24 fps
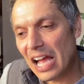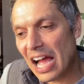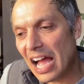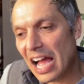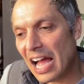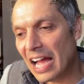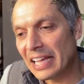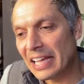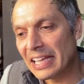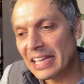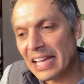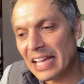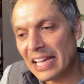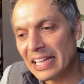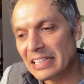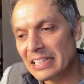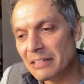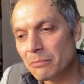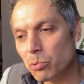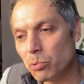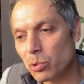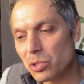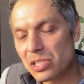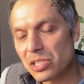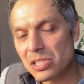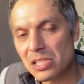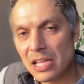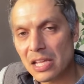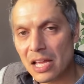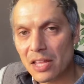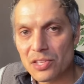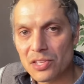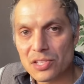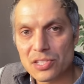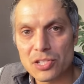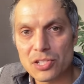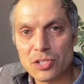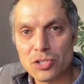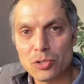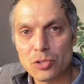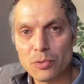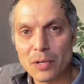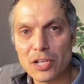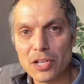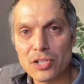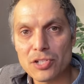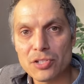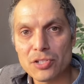again, we'll see how the
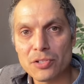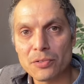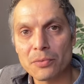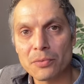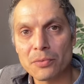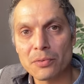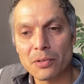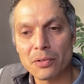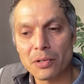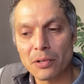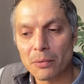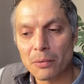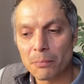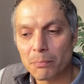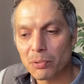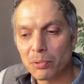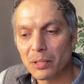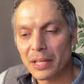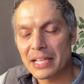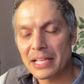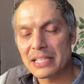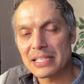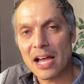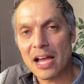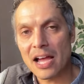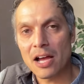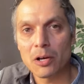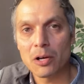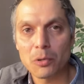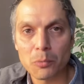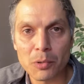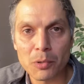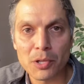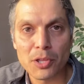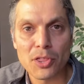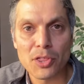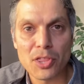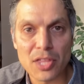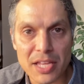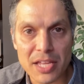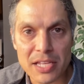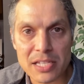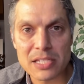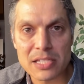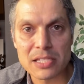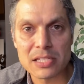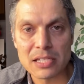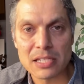situation plays out with
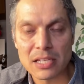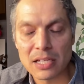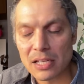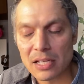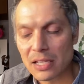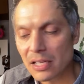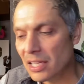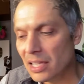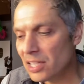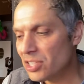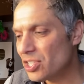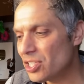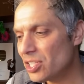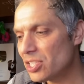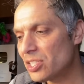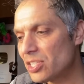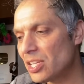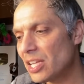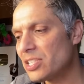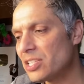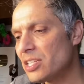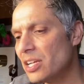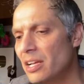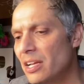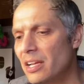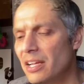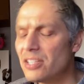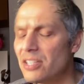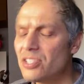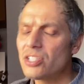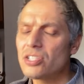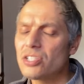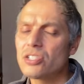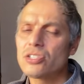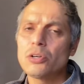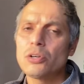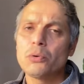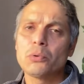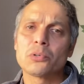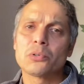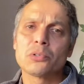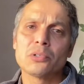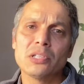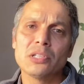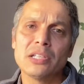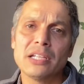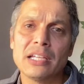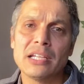this. It's just so
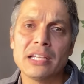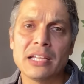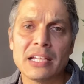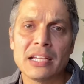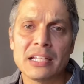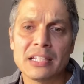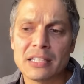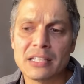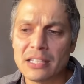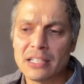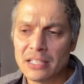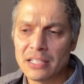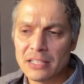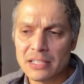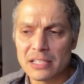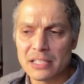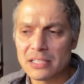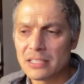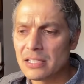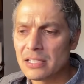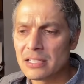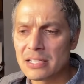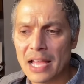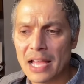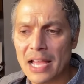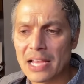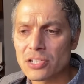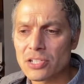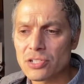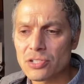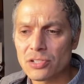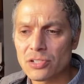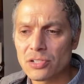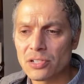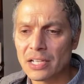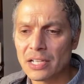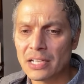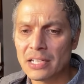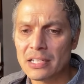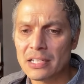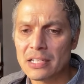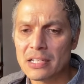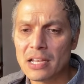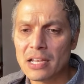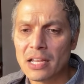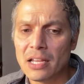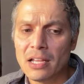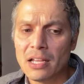early in this disaster, and